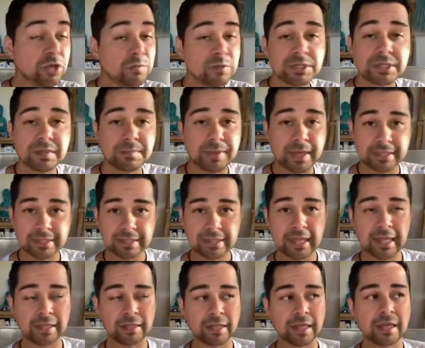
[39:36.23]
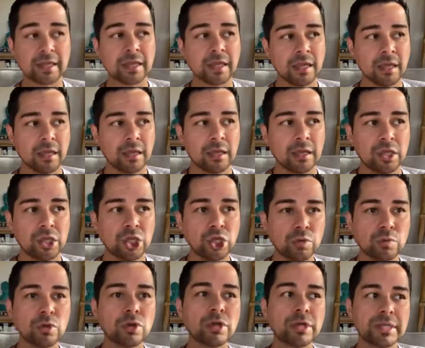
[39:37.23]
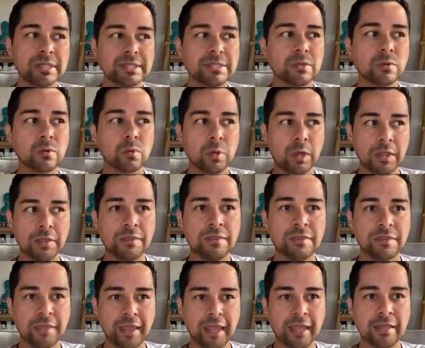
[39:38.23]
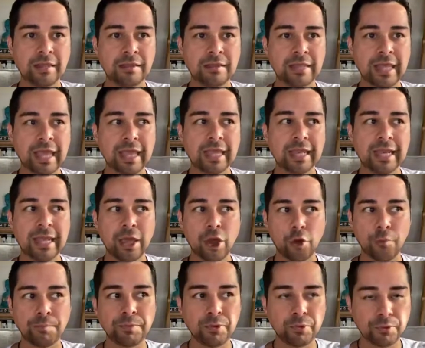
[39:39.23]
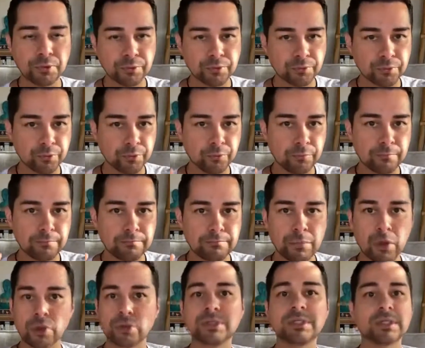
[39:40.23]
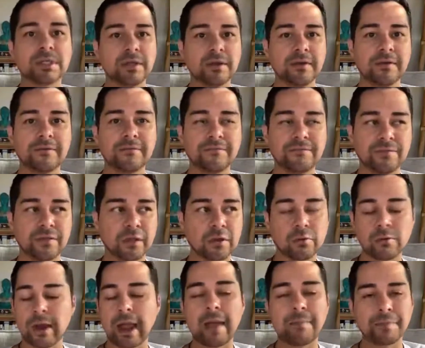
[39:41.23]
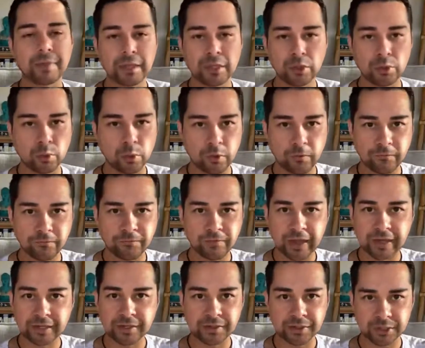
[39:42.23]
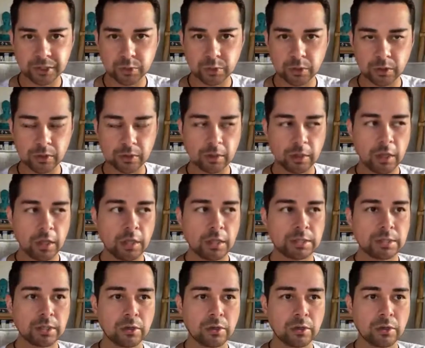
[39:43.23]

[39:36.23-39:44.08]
And humor is the best thing. Like, humor is the one thing that can help you through most of the crap that you will find in this world.